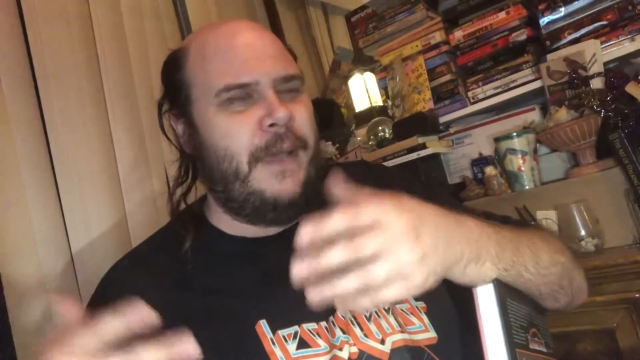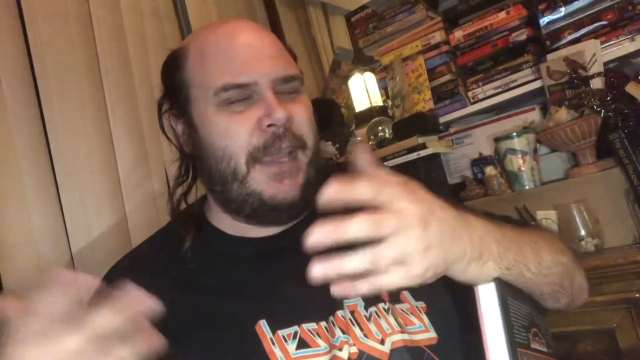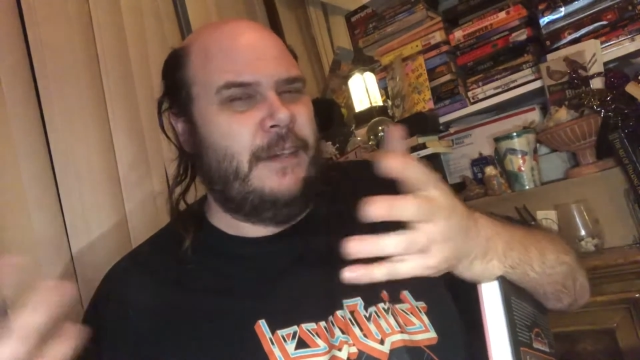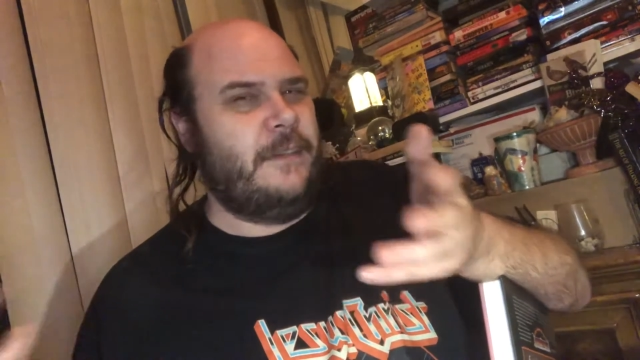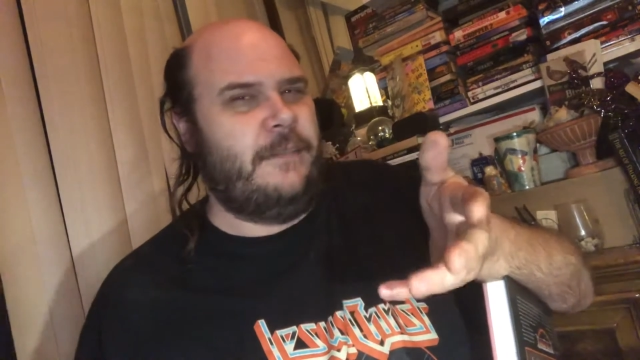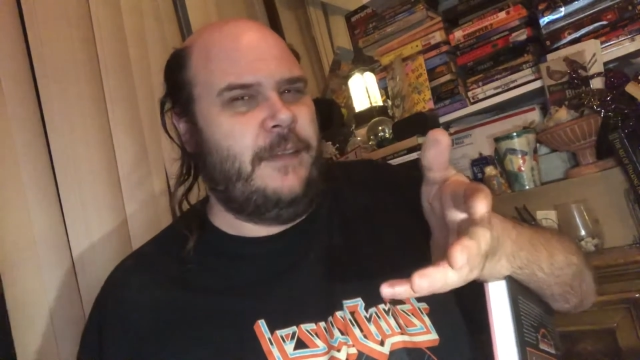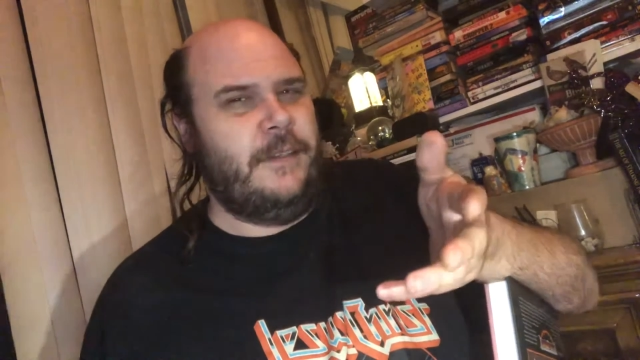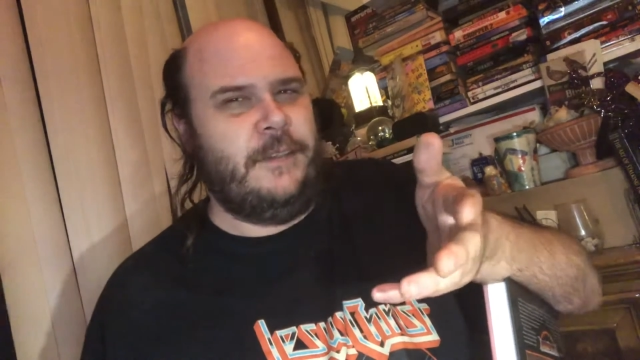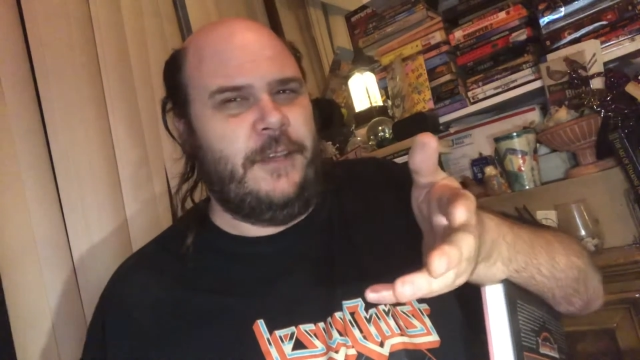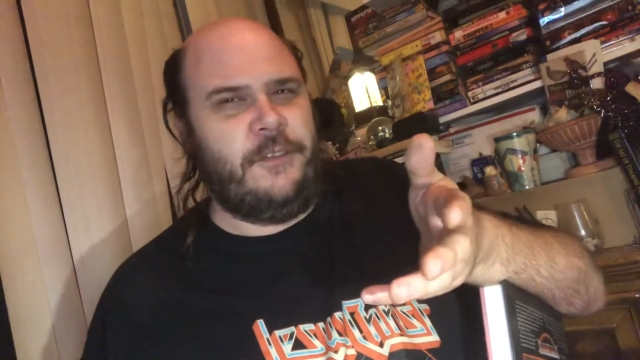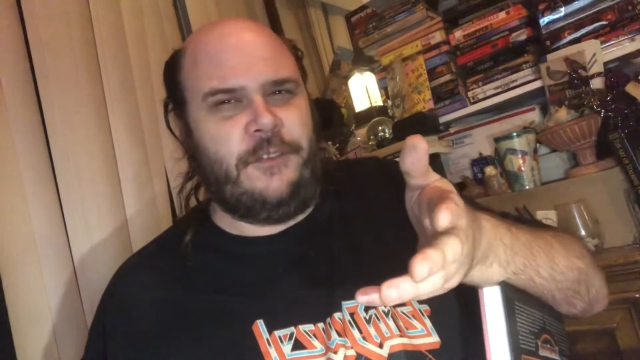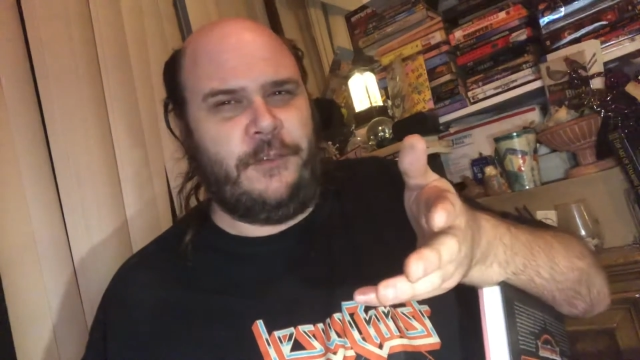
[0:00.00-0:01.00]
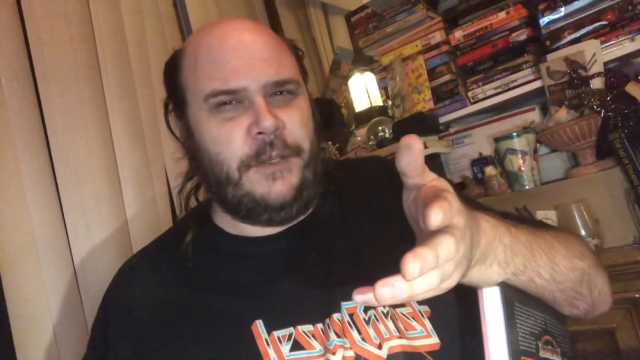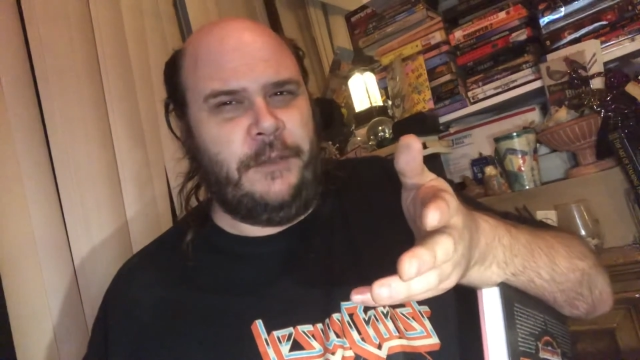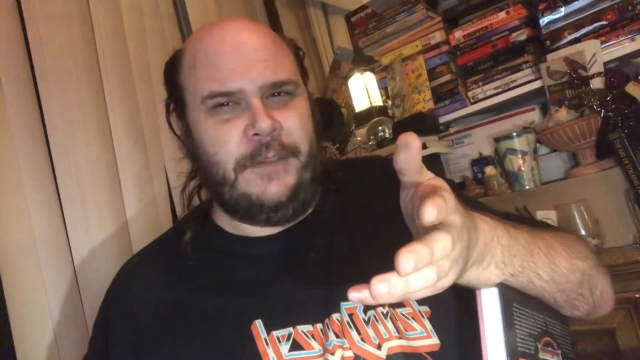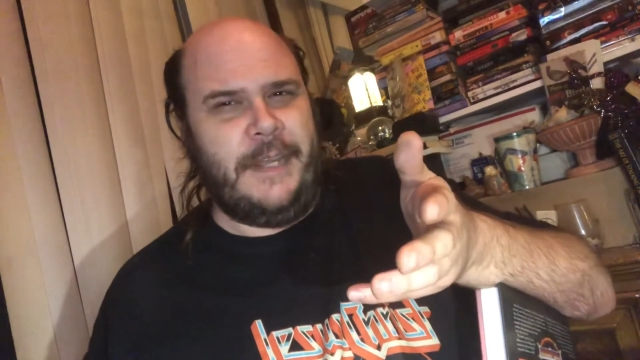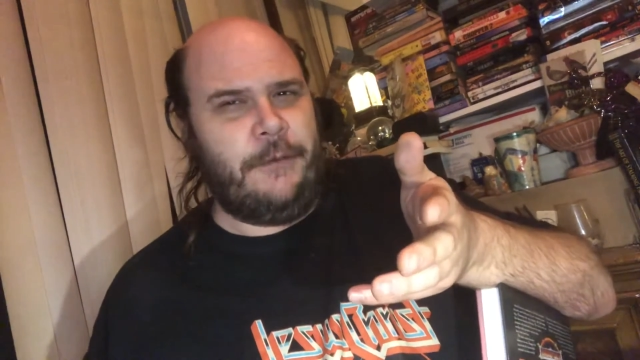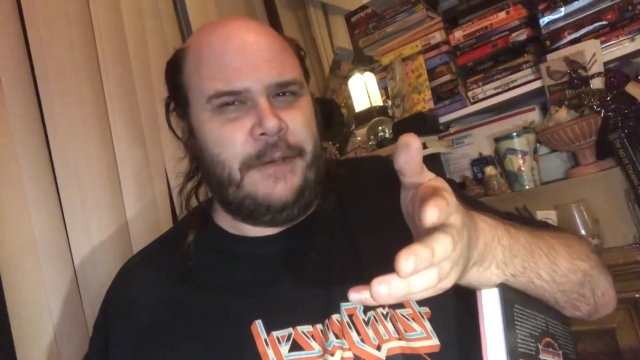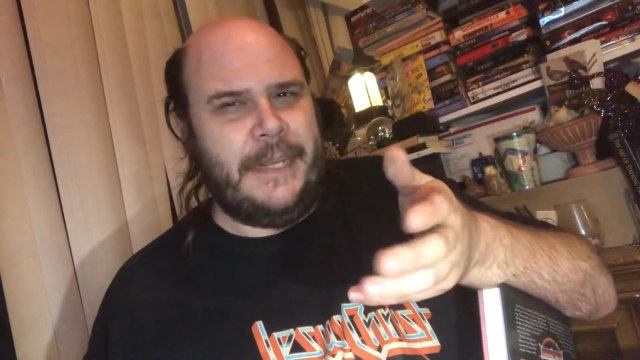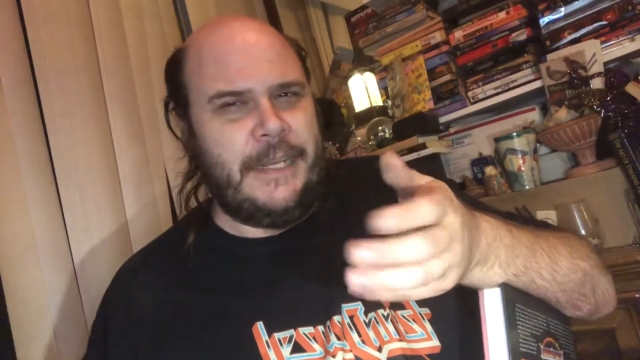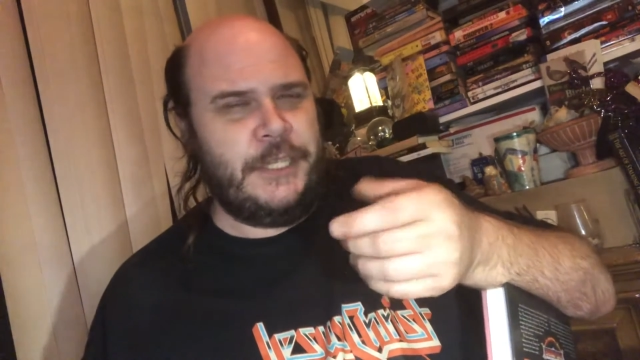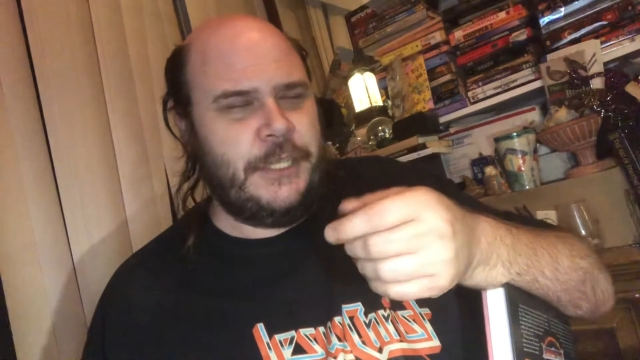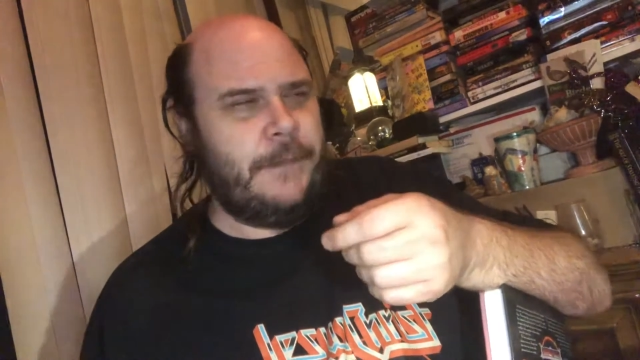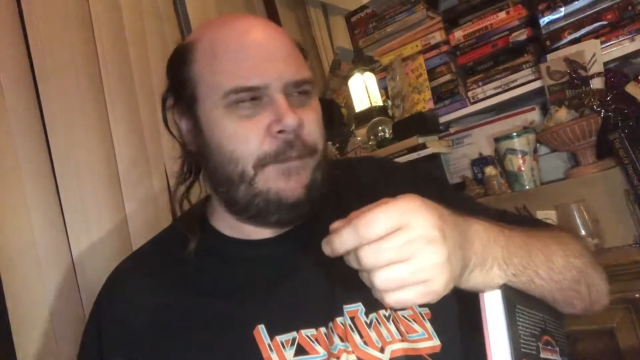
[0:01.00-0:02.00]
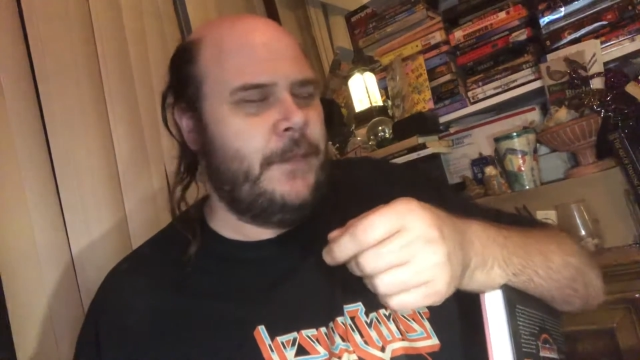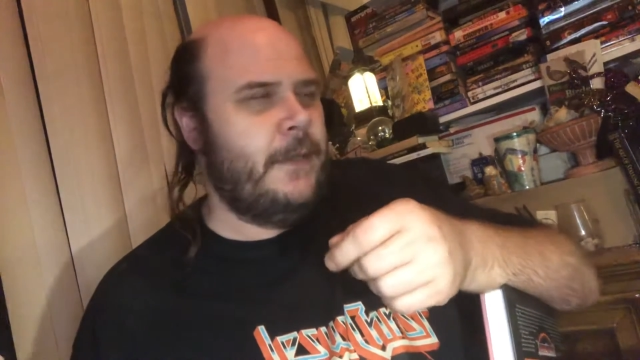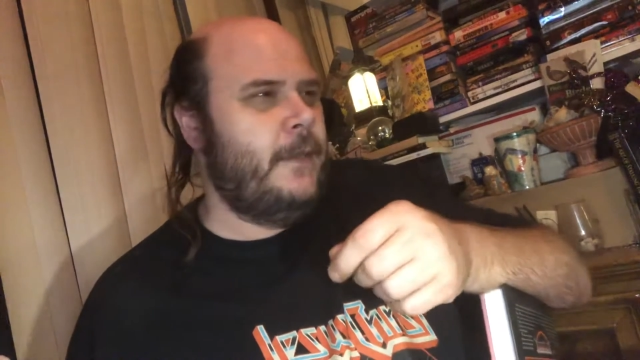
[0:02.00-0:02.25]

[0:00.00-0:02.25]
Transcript: by industrial degradation.